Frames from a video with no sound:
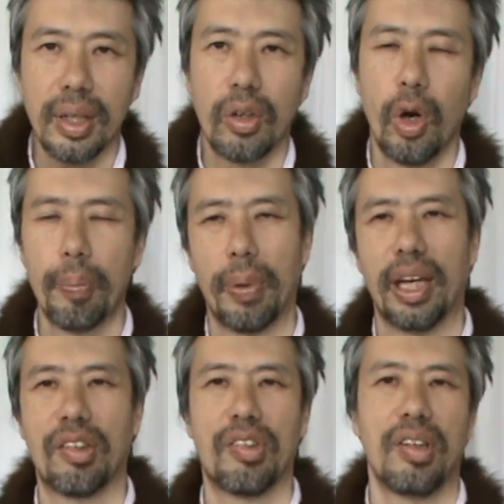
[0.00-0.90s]

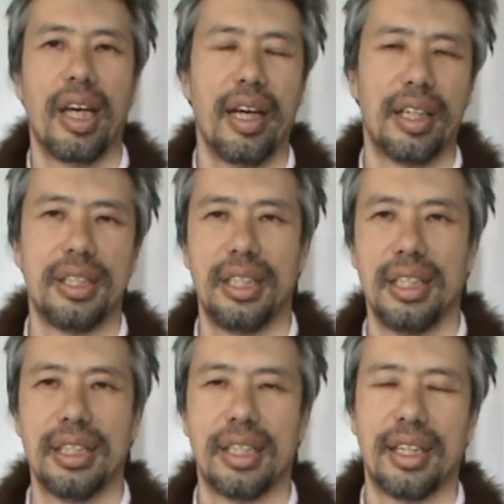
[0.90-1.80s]
complex
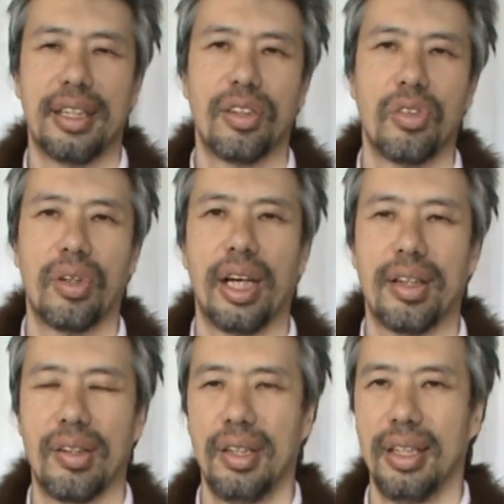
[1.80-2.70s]
energies they tend to
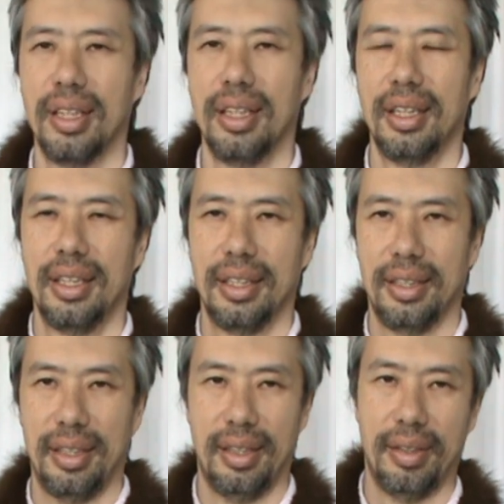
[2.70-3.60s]
get
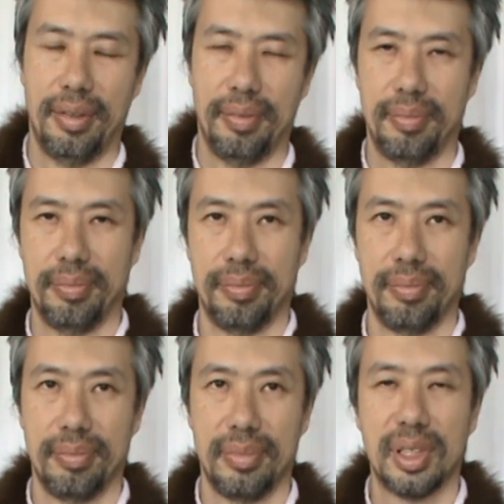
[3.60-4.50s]
um,
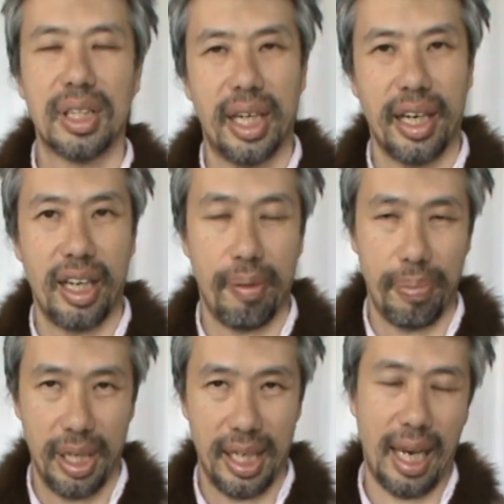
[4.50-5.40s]
tied up
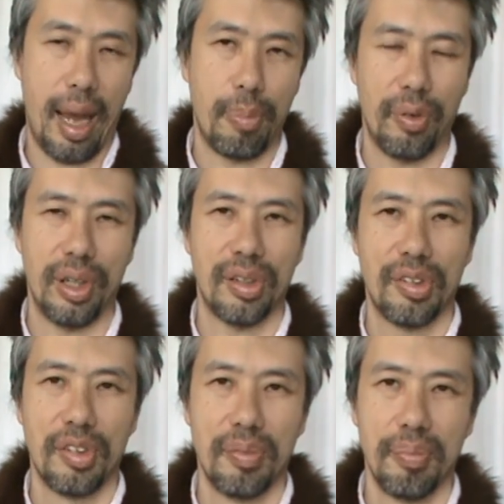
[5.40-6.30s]
in
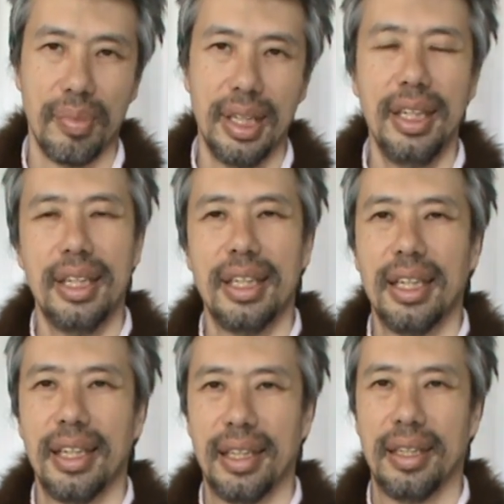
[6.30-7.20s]
labyrinths
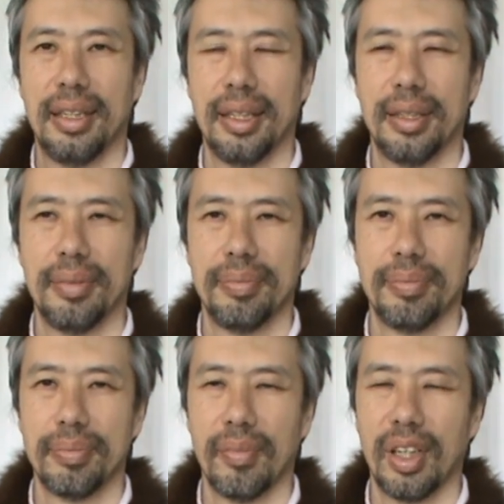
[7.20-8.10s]
um,
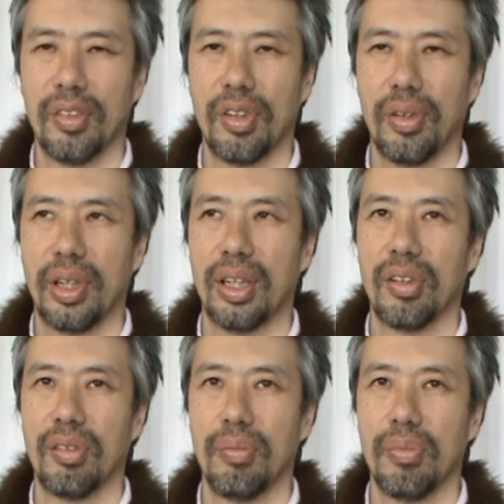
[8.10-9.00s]
so you
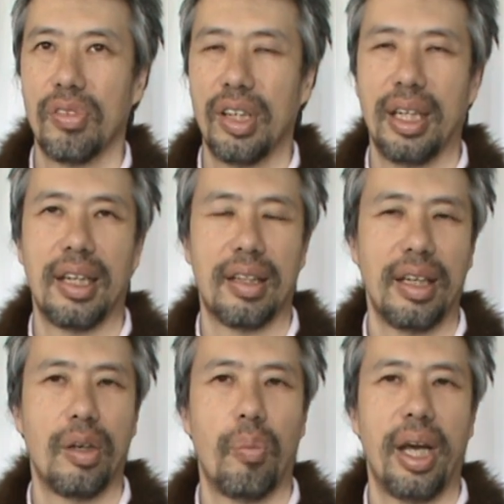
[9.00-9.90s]
can see that
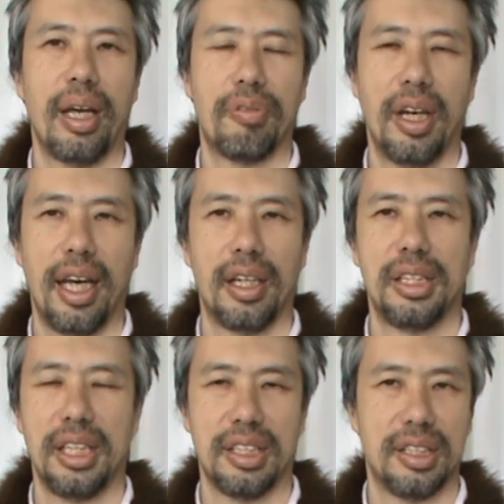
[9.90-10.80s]
in a way if an
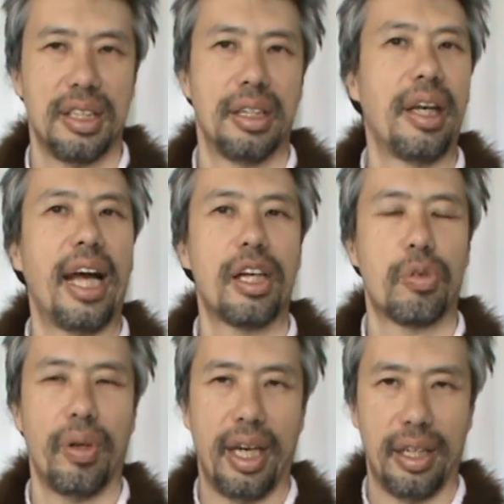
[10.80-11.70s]
energy is a
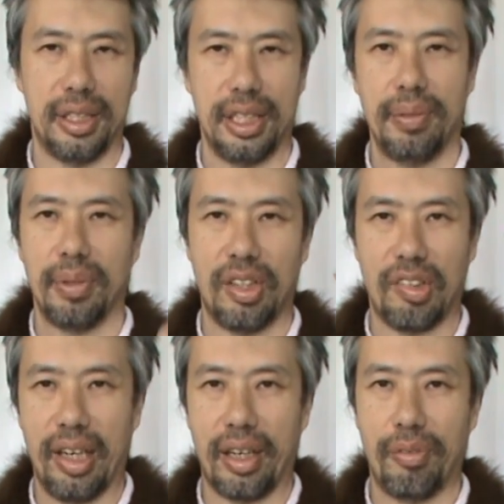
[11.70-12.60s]
natural energy, it
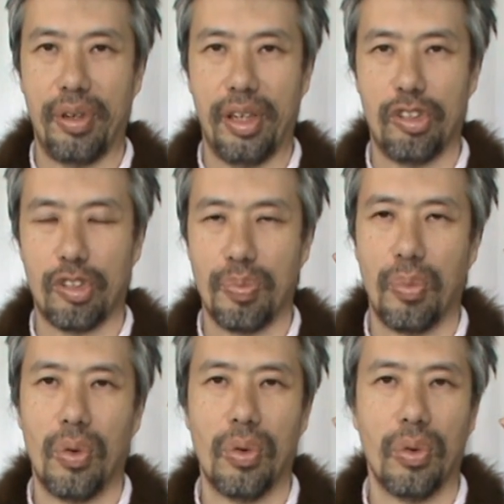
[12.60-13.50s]
is like a very
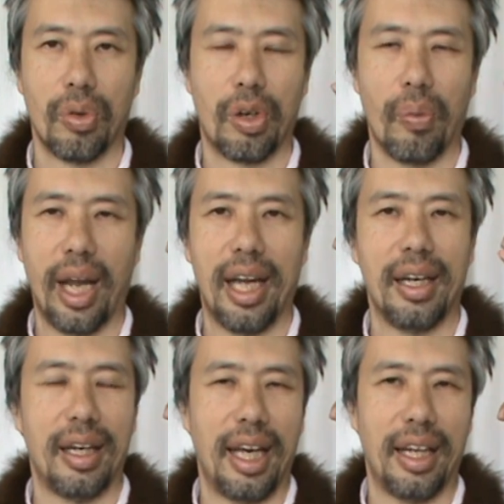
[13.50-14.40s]
small
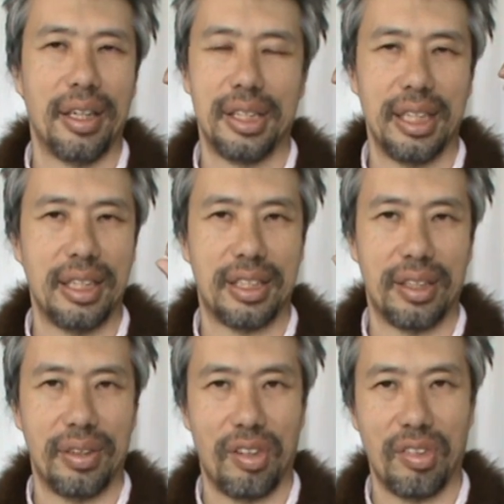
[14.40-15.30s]
grain energy,
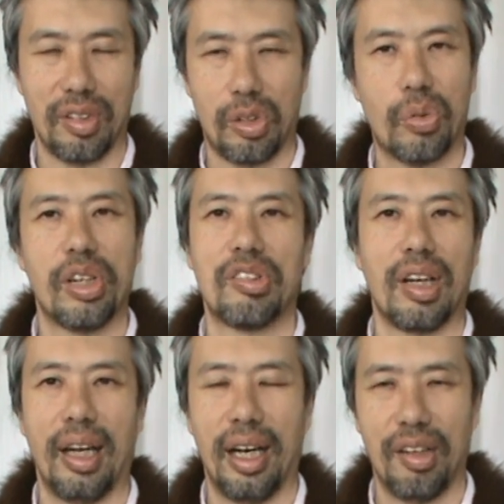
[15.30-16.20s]
so it is not
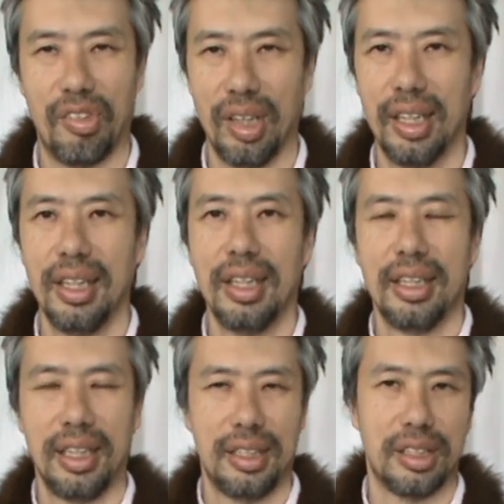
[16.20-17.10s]
crystallized,
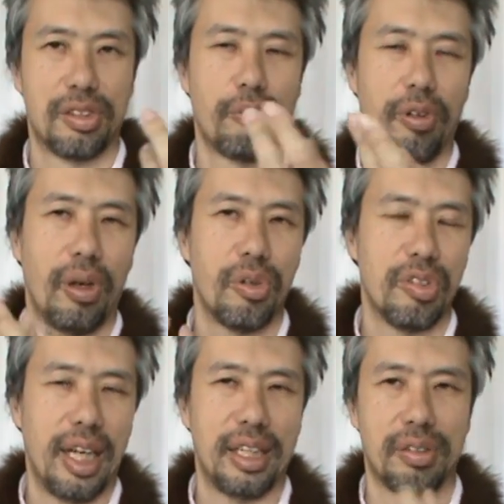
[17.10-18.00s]
it just flows
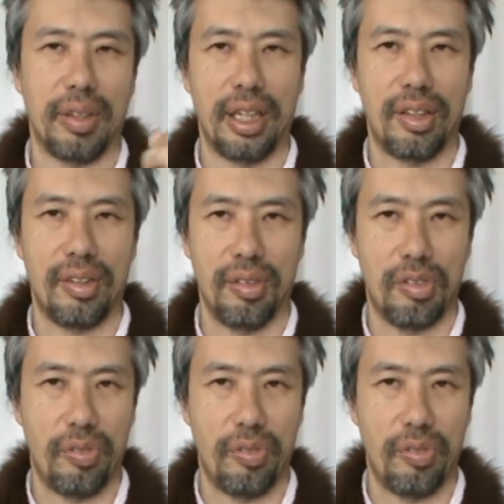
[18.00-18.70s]
naturally. It's, it's